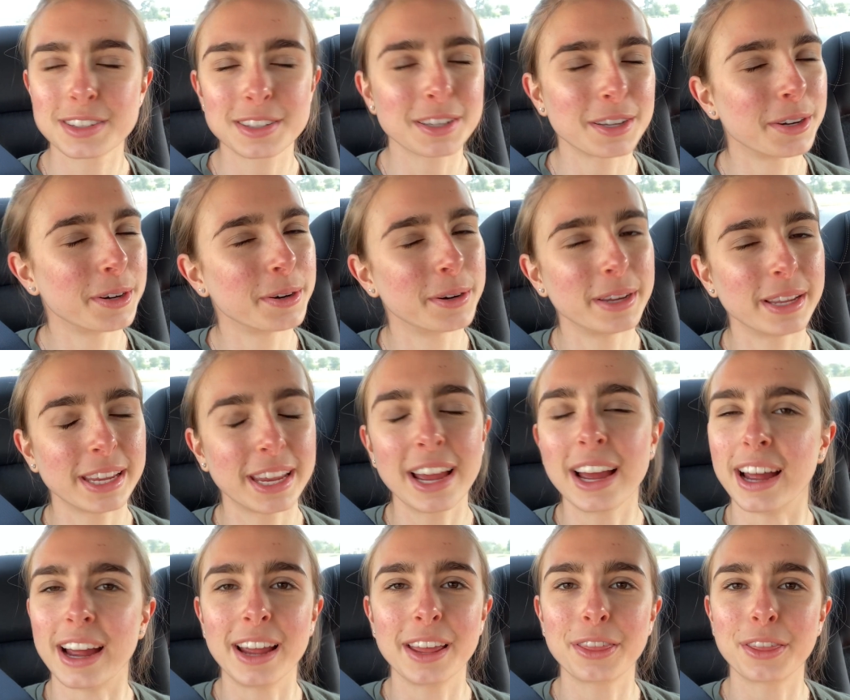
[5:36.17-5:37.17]
So
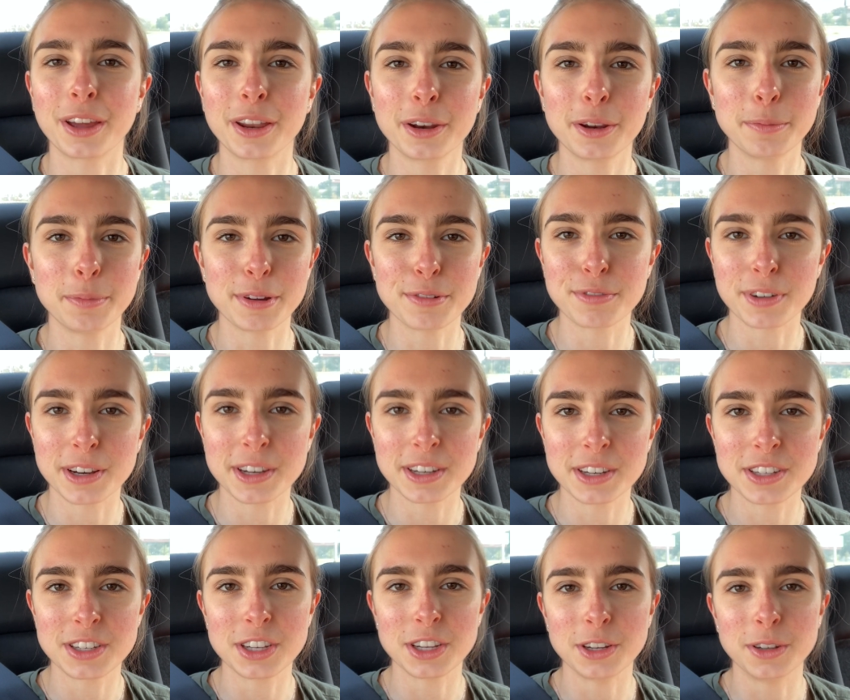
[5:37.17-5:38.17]
yeah, I thought it'd be
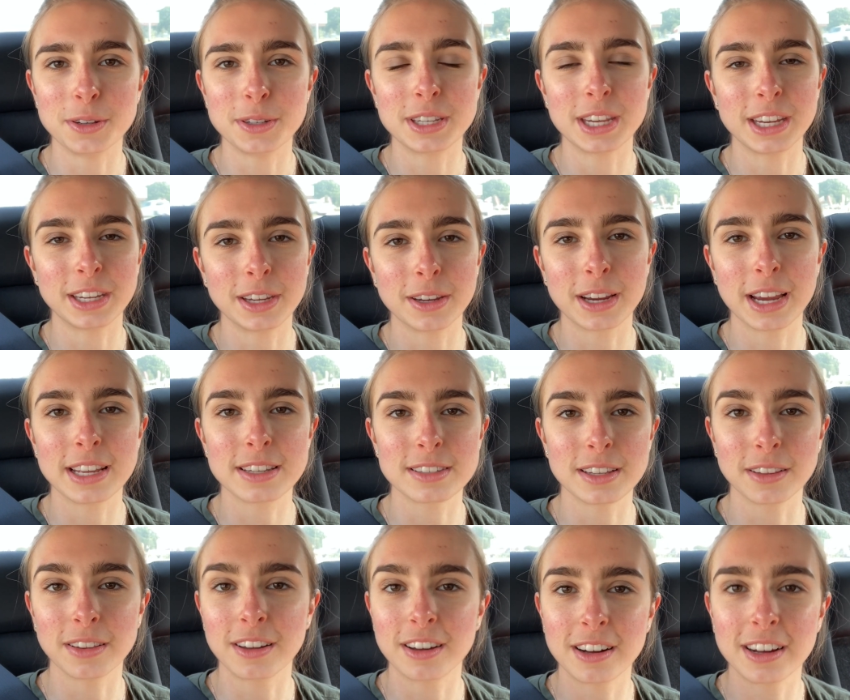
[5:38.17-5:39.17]
fun to take you guys
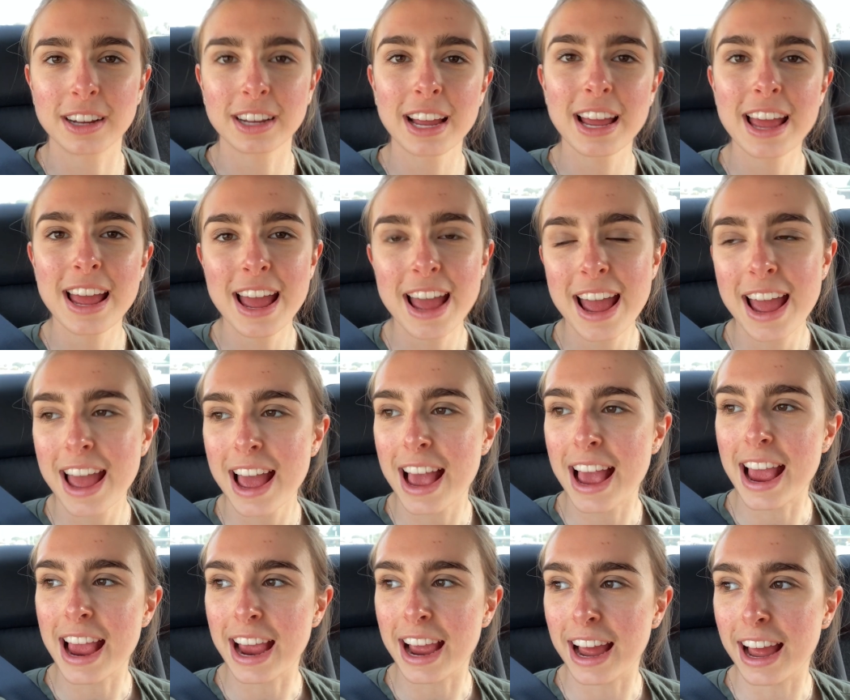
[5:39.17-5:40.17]

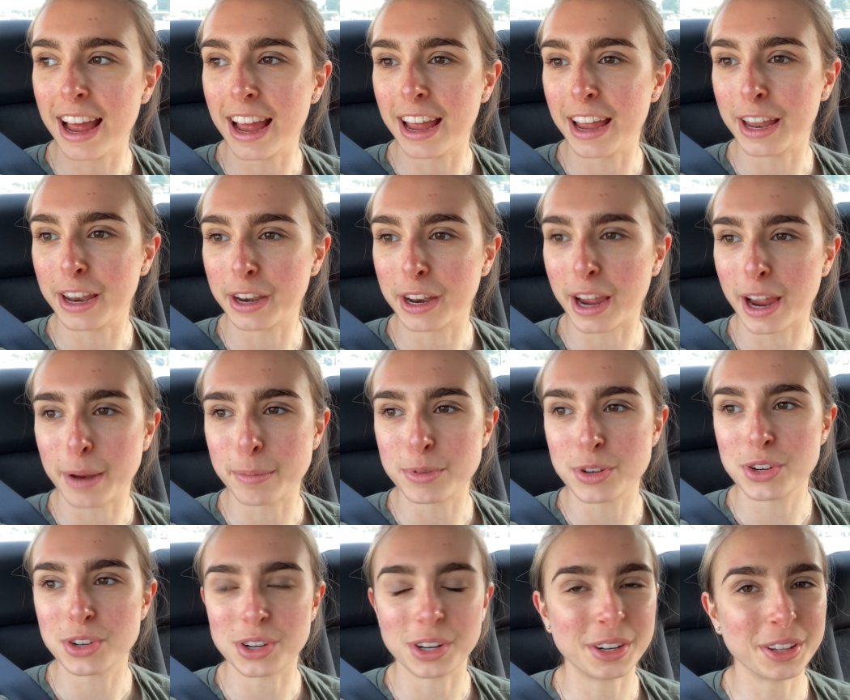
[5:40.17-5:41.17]
along, and I'm
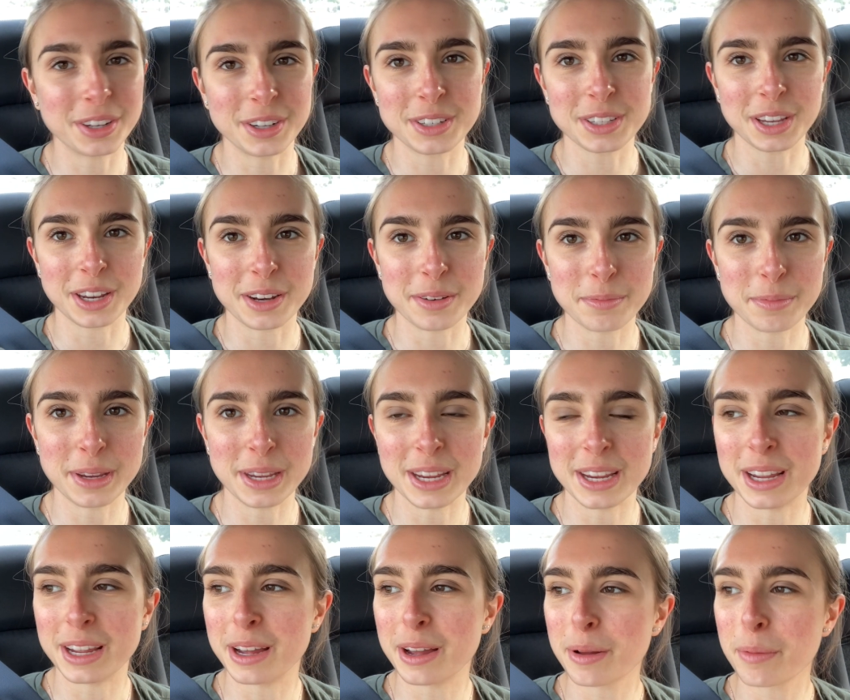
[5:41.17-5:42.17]
sure there's gonna
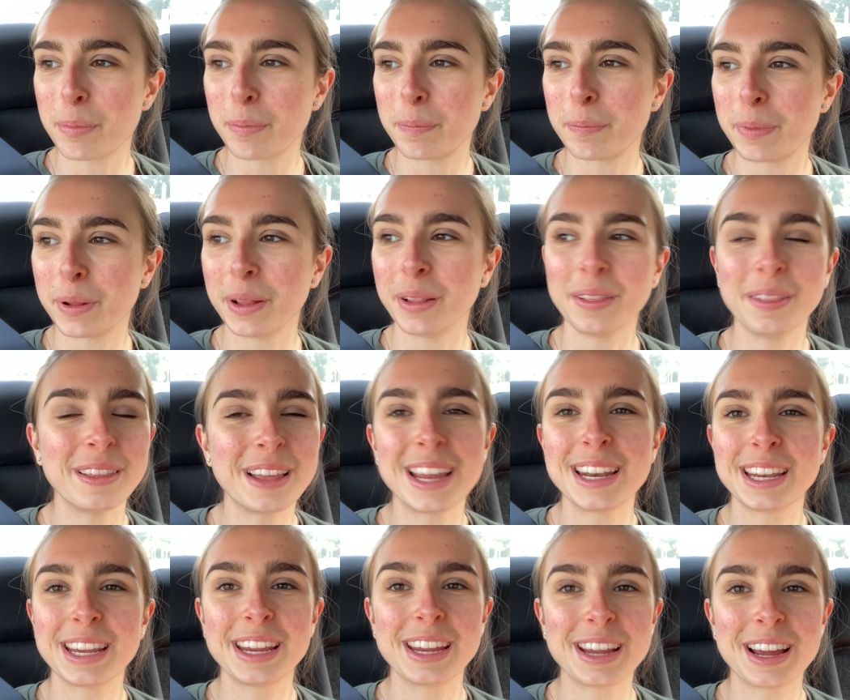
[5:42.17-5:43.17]
be
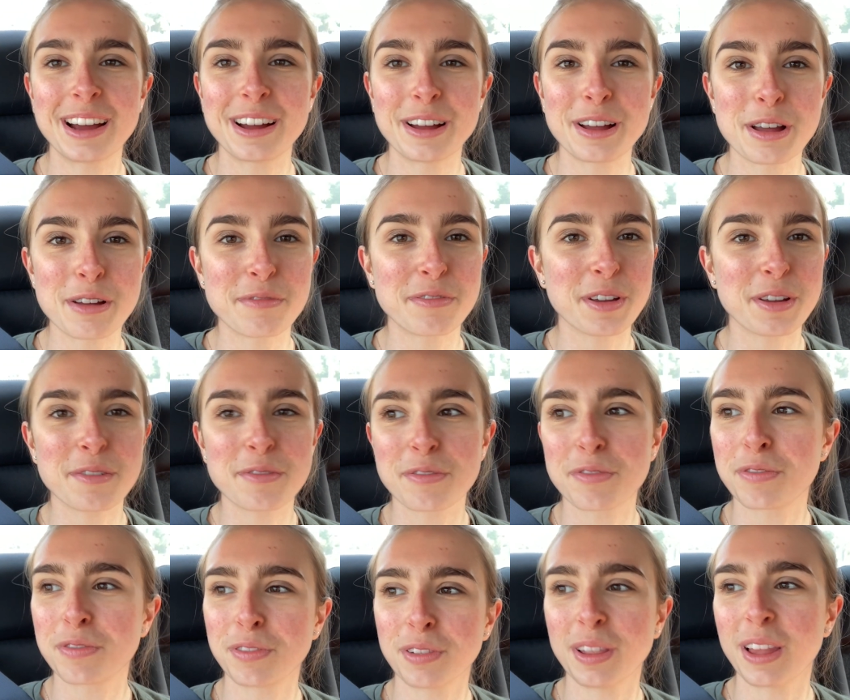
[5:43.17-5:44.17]
plenty of
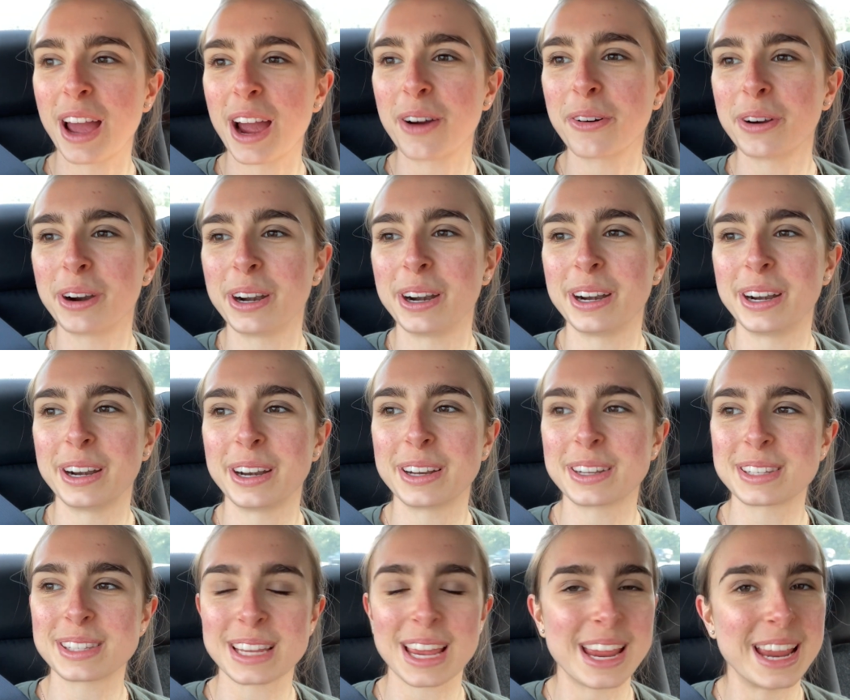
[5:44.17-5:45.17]

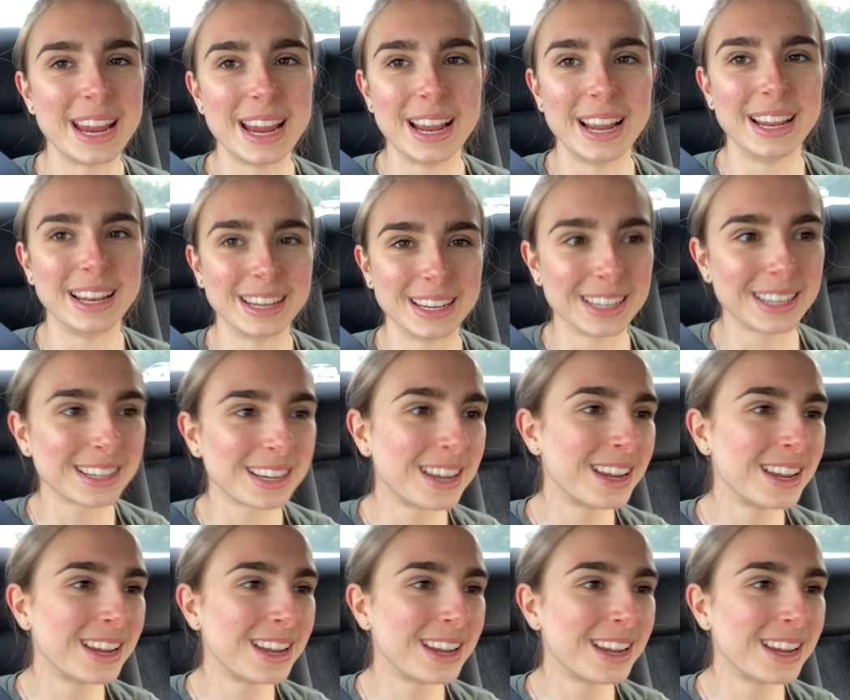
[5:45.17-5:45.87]
flowers and